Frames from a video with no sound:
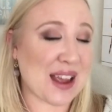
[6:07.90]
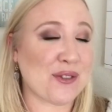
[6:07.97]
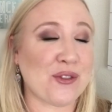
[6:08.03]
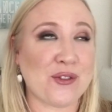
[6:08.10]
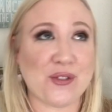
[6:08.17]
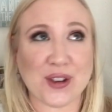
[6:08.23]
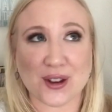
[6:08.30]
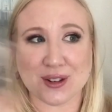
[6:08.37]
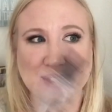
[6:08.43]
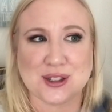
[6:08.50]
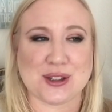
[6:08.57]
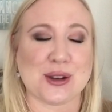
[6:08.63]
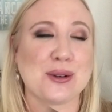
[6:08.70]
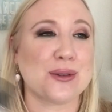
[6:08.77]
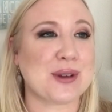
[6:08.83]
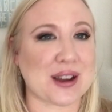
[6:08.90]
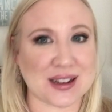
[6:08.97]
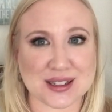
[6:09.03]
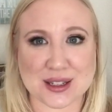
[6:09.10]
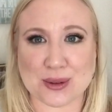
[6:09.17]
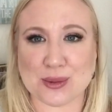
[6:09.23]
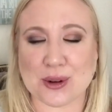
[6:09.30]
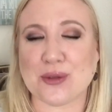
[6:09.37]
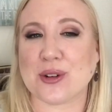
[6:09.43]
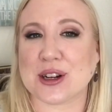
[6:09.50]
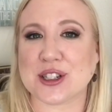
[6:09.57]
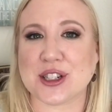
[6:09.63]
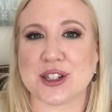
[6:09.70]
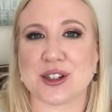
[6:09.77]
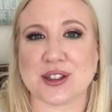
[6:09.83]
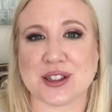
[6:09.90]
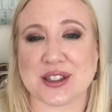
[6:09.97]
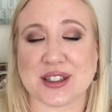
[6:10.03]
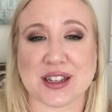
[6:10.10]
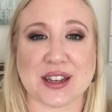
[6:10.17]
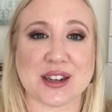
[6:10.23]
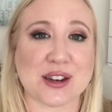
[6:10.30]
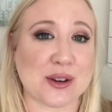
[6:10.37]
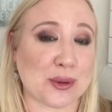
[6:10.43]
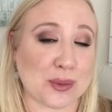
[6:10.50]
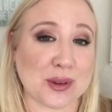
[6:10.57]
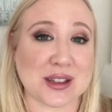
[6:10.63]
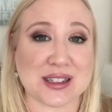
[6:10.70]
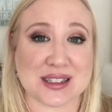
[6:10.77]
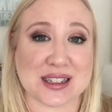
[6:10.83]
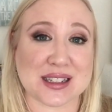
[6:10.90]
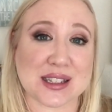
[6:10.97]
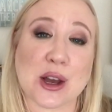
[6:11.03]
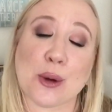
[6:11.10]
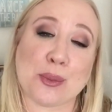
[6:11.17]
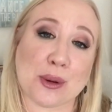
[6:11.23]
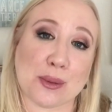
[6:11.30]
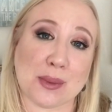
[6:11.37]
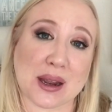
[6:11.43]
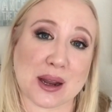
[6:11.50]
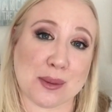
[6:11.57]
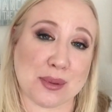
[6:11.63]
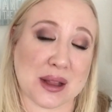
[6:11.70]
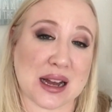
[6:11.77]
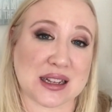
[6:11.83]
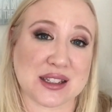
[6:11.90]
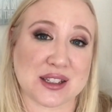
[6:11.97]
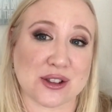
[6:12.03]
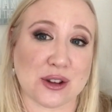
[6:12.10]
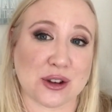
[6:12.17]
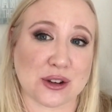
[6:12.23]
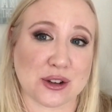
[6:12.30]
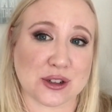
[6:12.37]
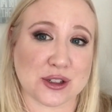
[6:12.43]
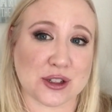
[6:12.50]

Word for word: it feels so nice and refreshing on the skin and it really does help your makeup last longer.